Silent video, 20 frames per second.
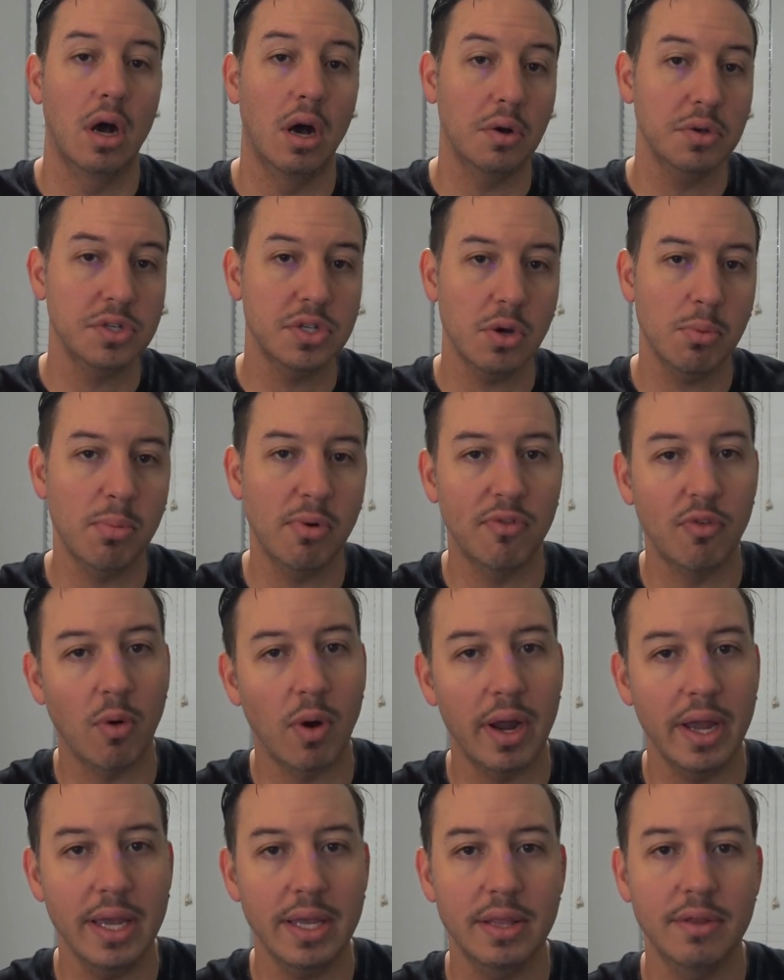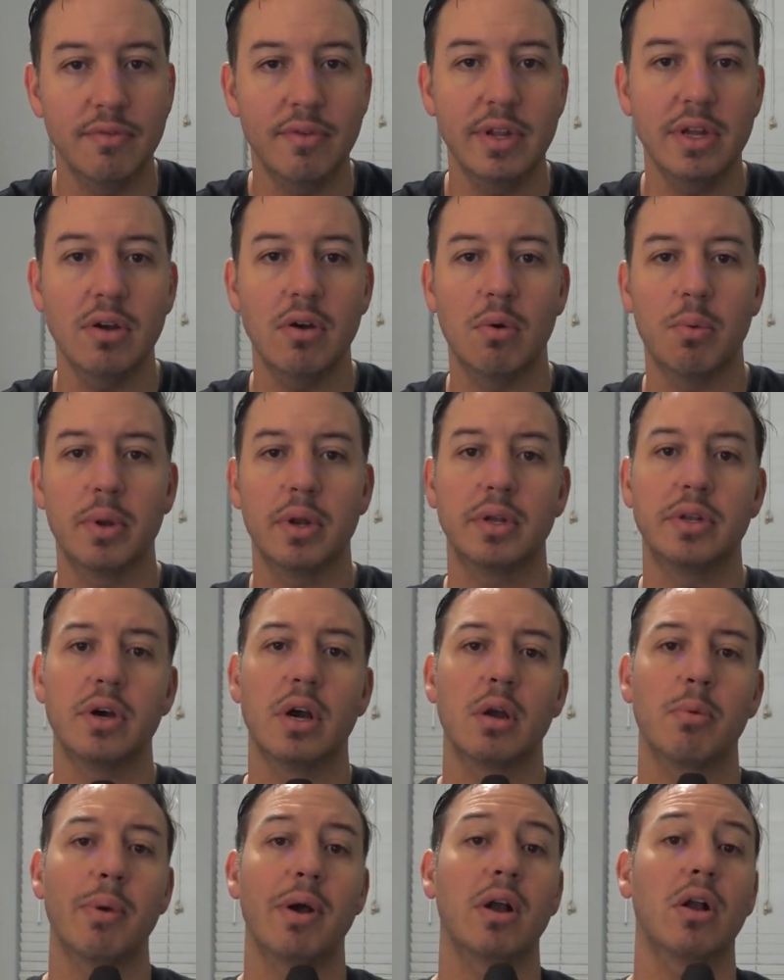Also, before I end the video, I want to
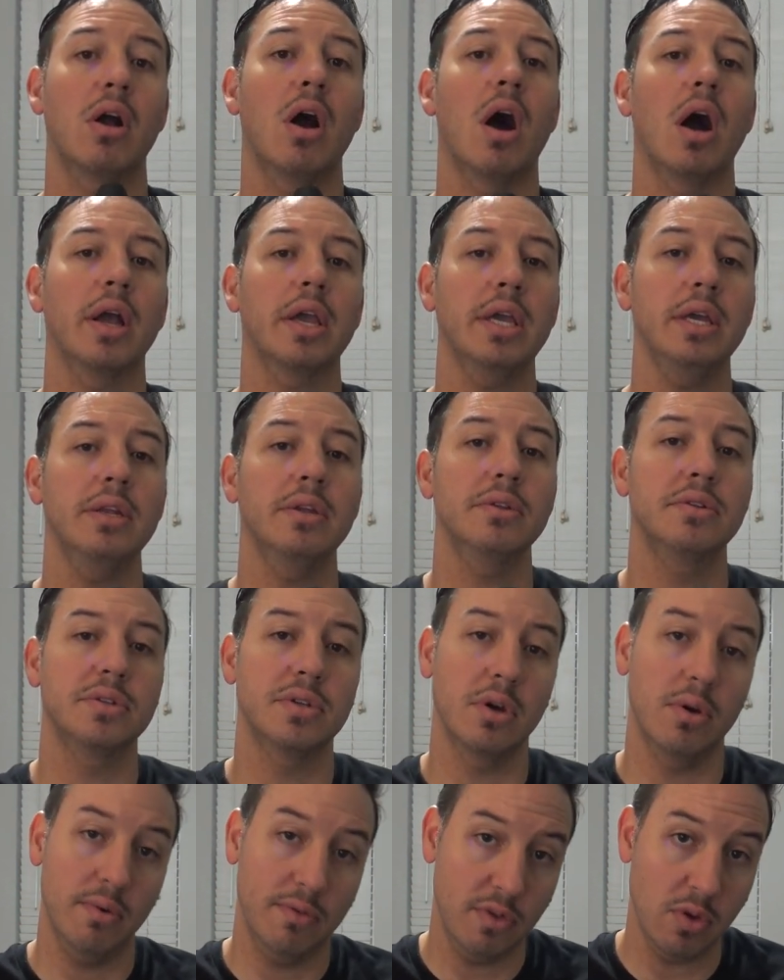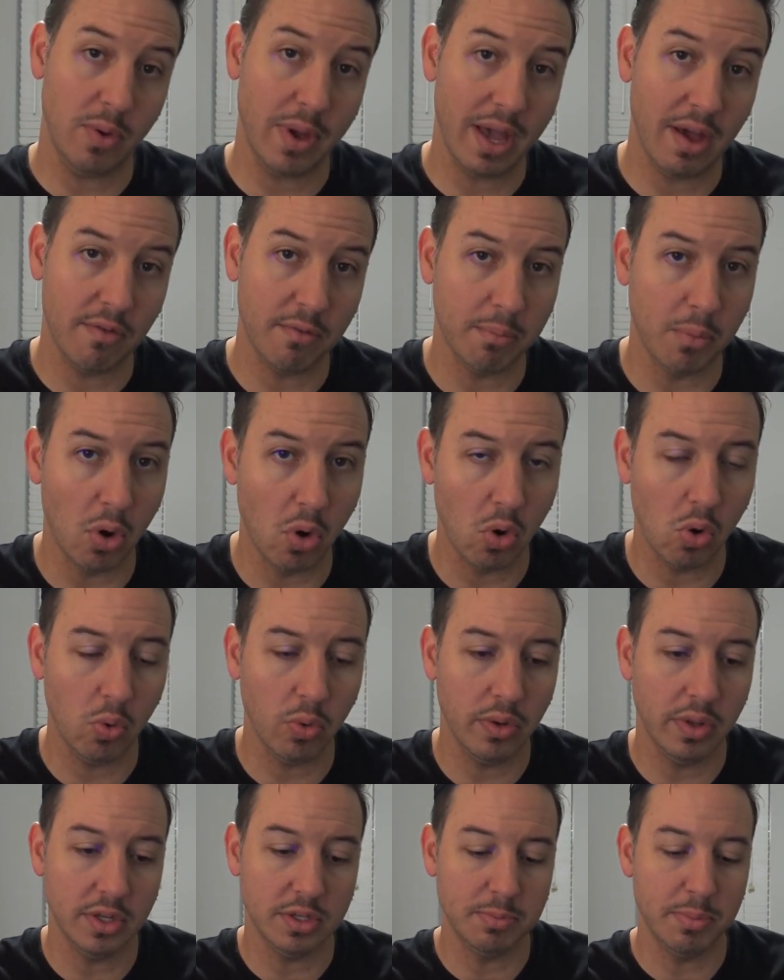talk about caulking. So if you have
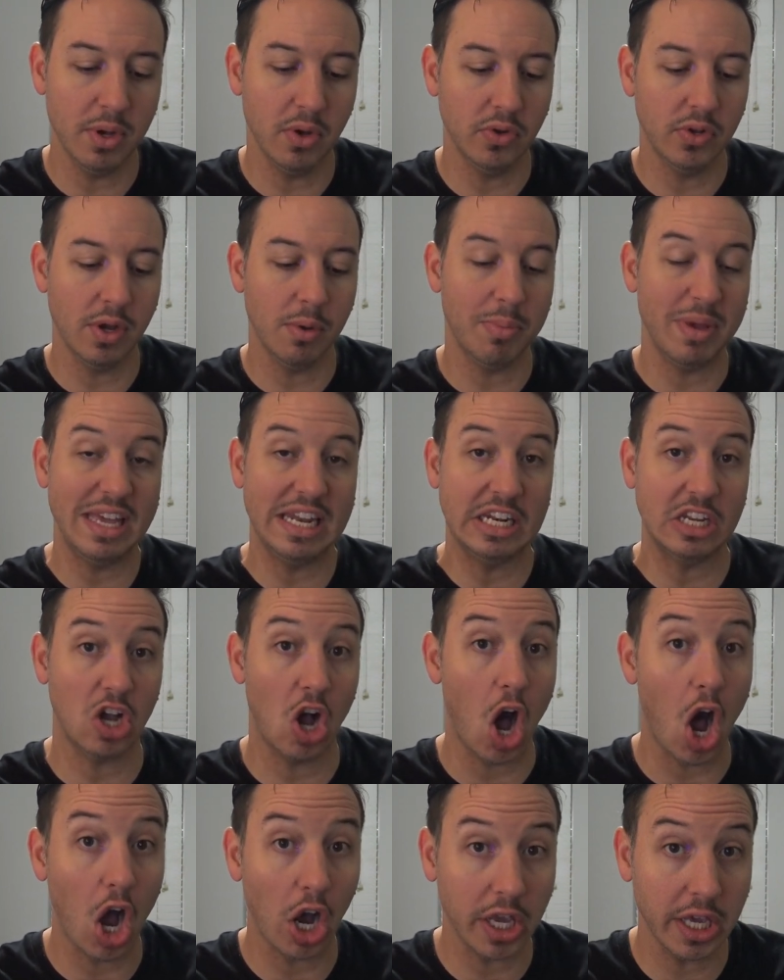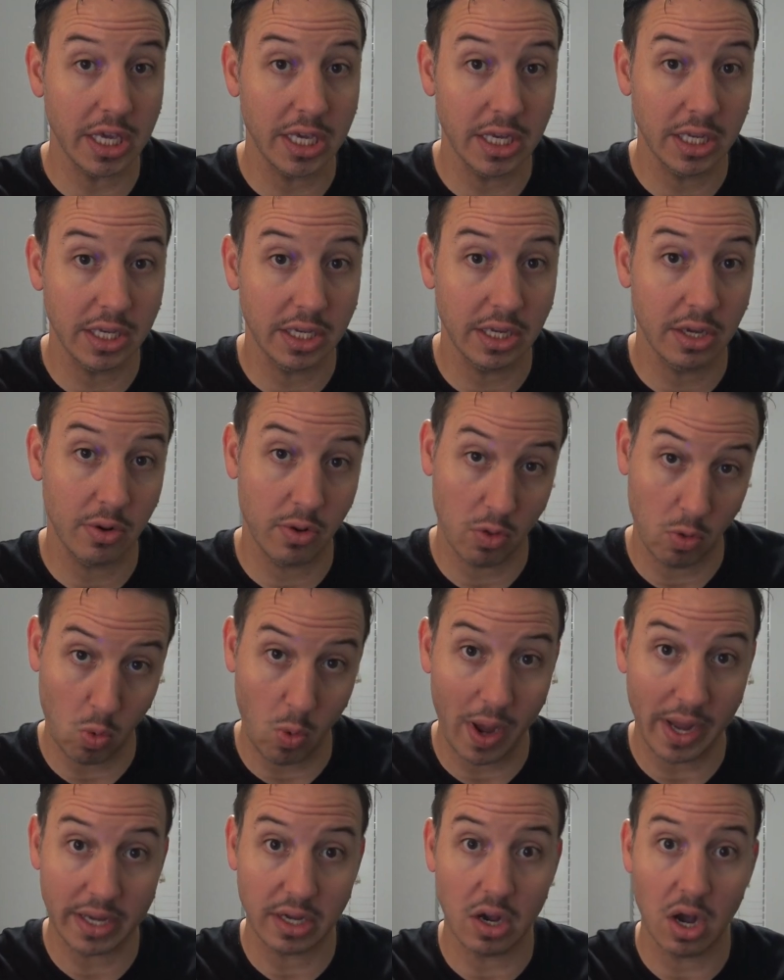mold that's built up in caulking, you know, the
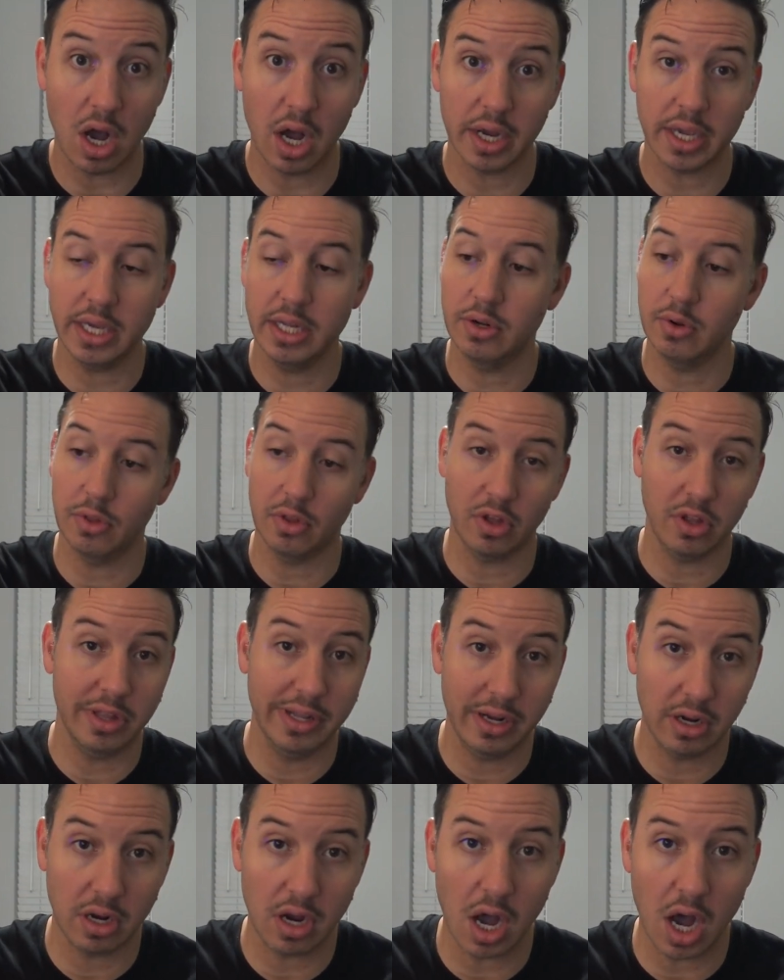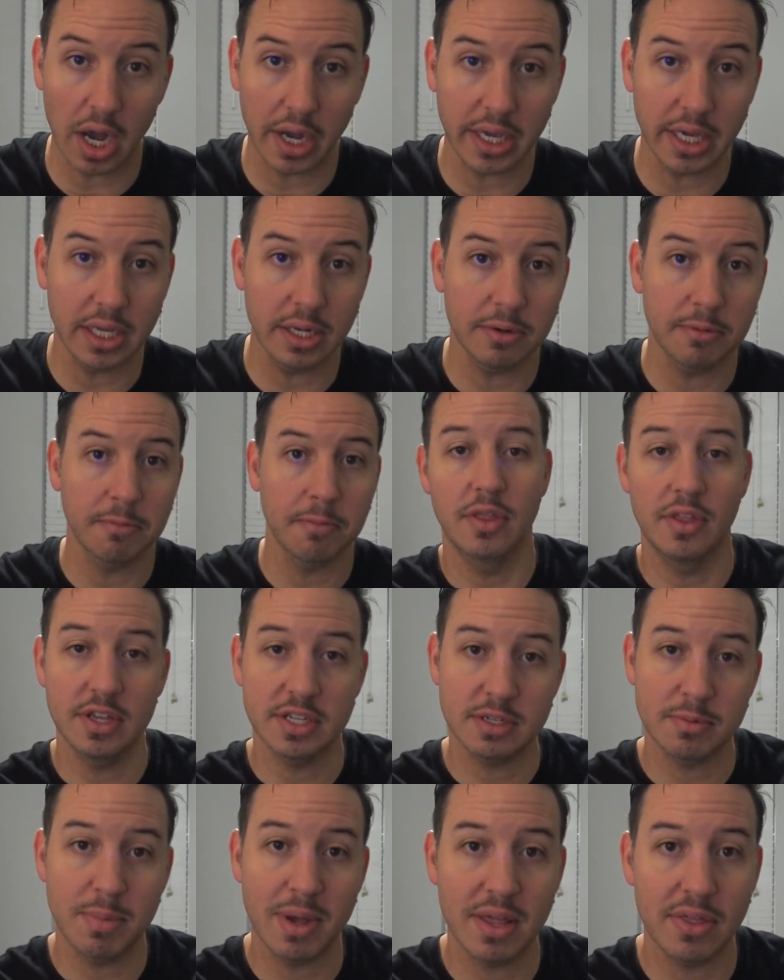white caulking or the clear caulking,
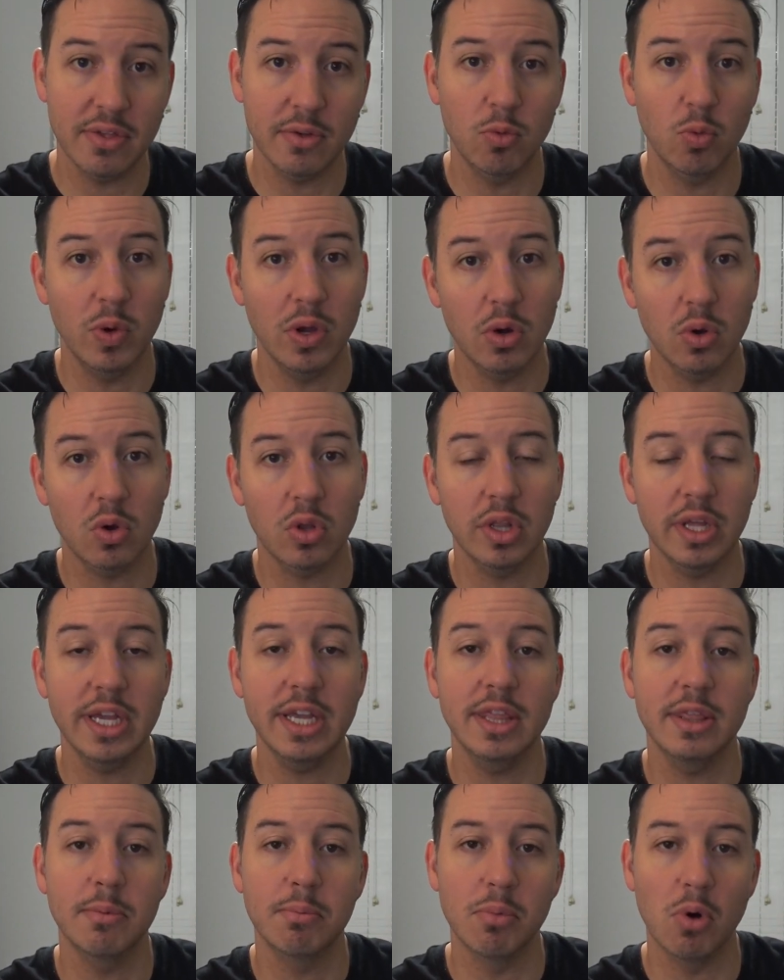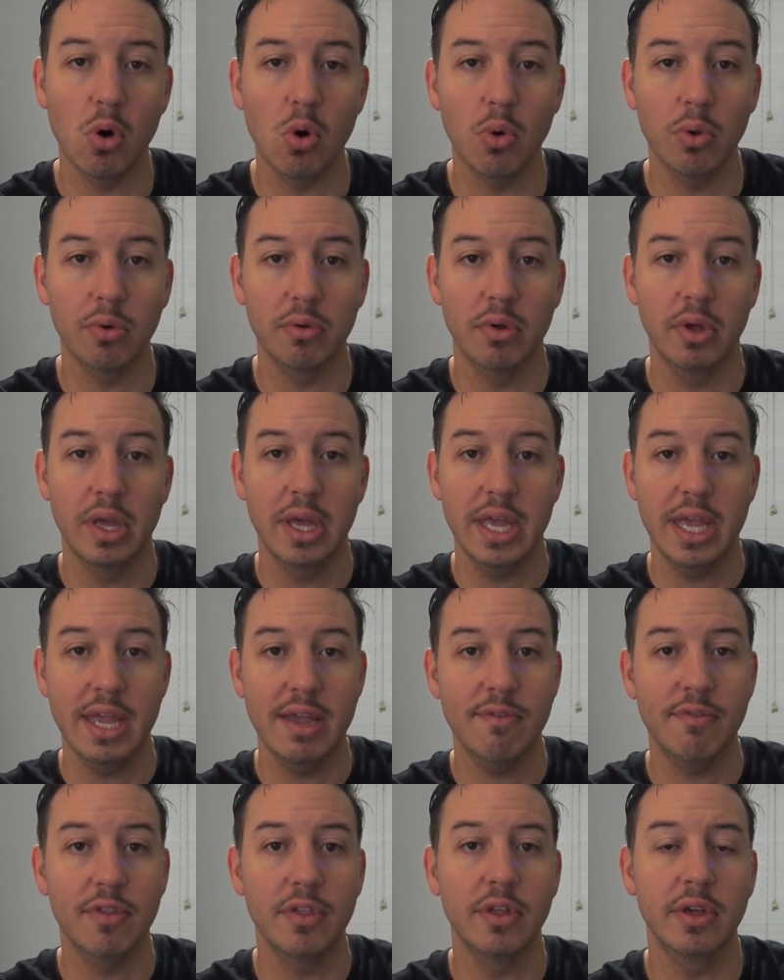this method will clean the mold
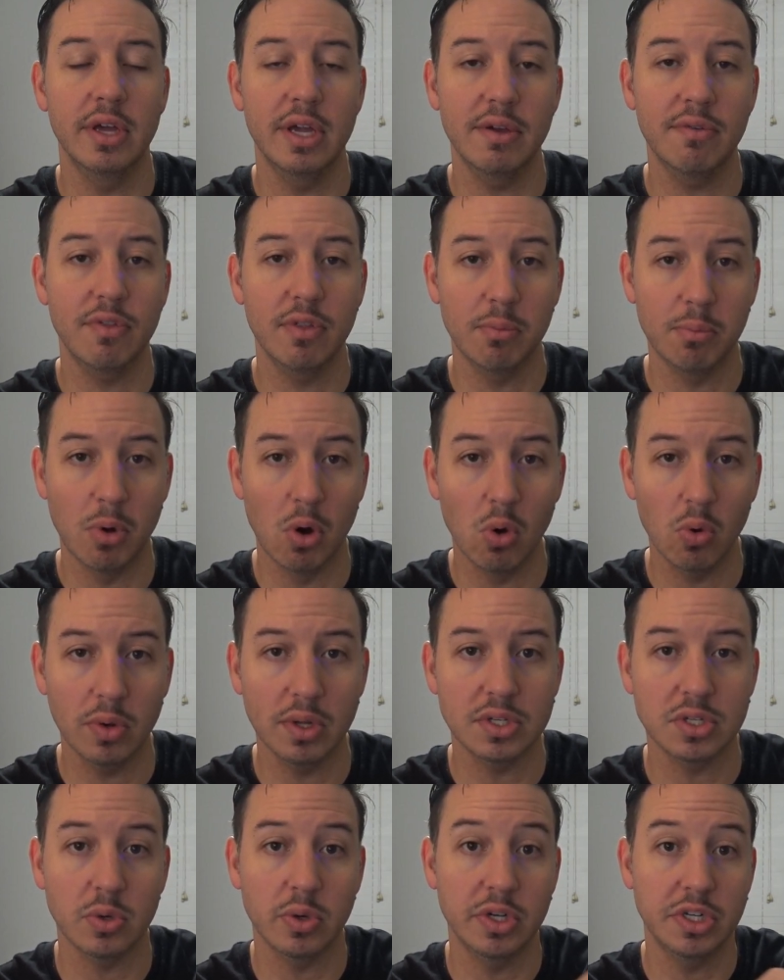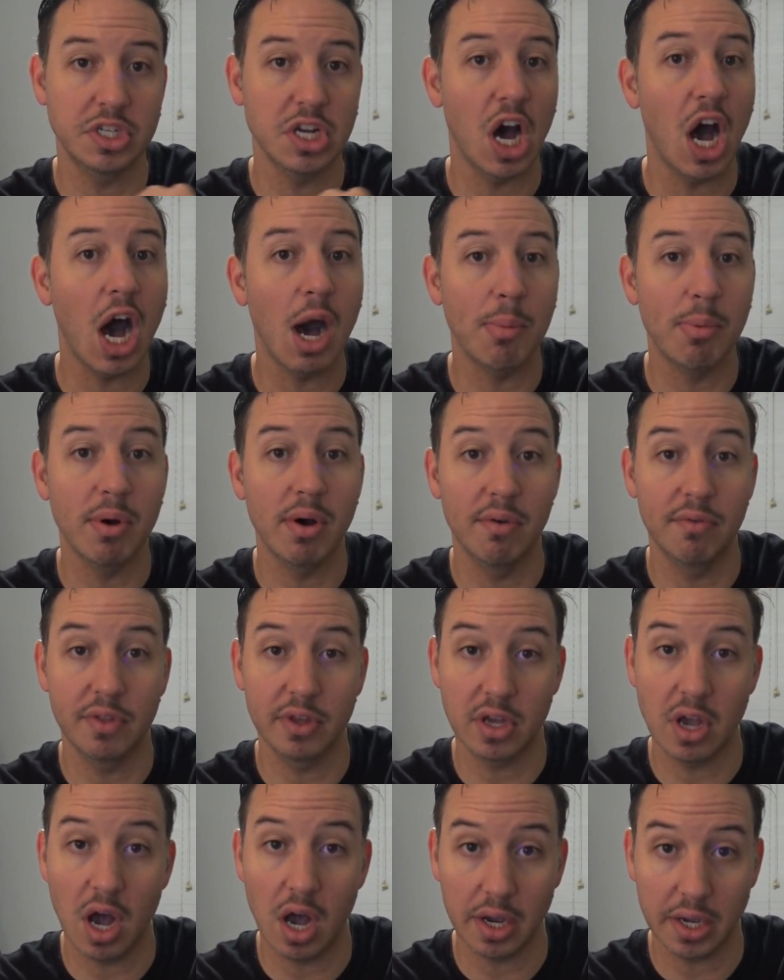if the, if the mold is on top of
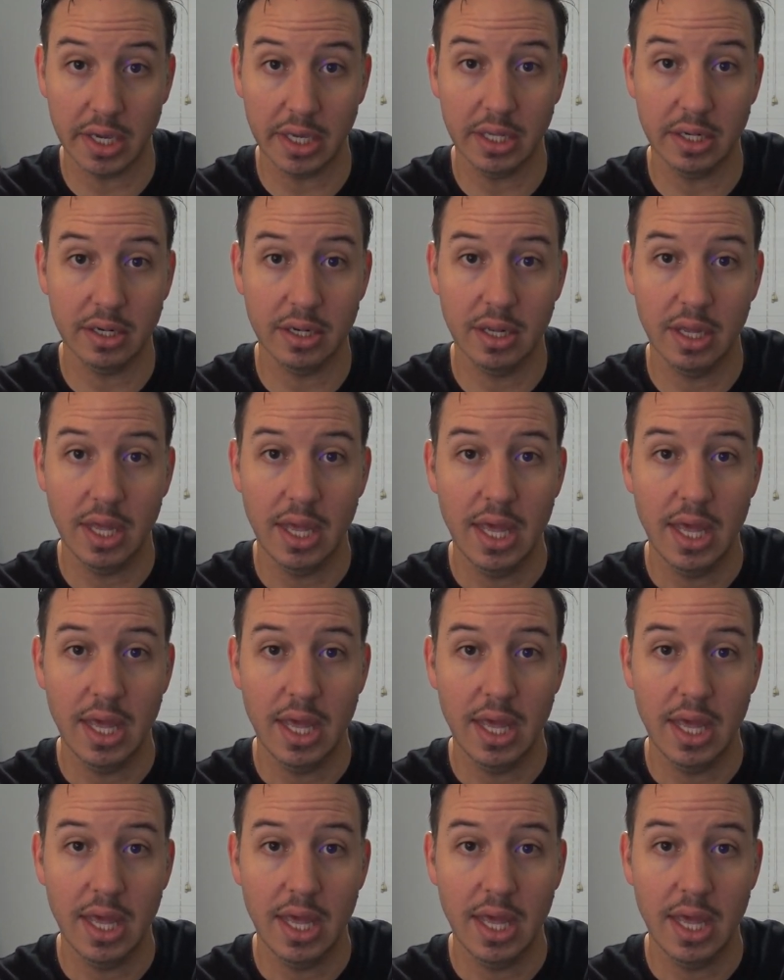the caulking.